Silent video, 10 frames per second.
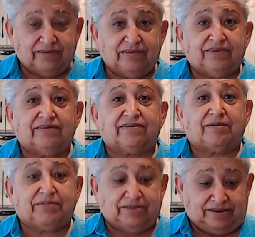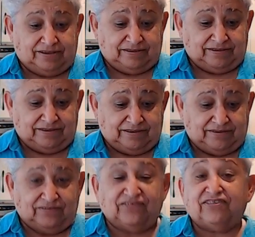is I'm going to
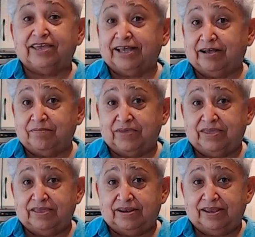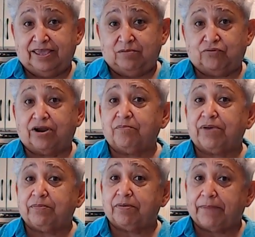stick them in a brown
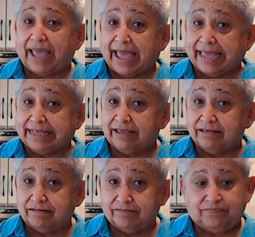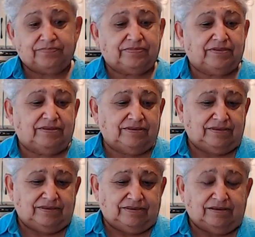paper bag,
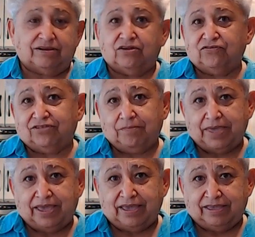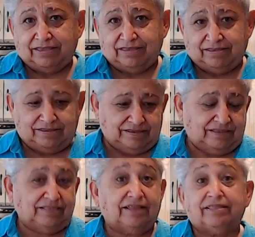close the bag,
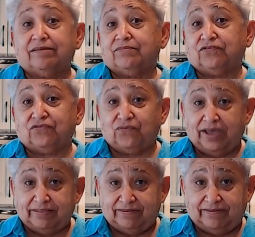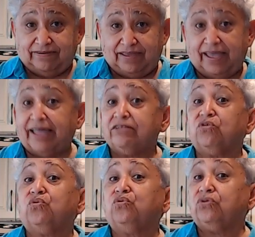and let them sweat and
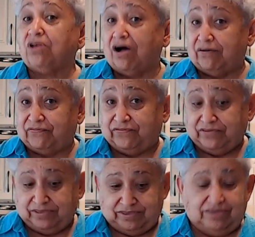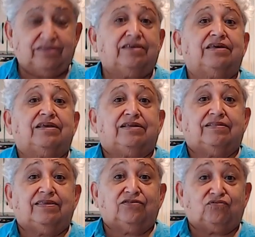cool off. This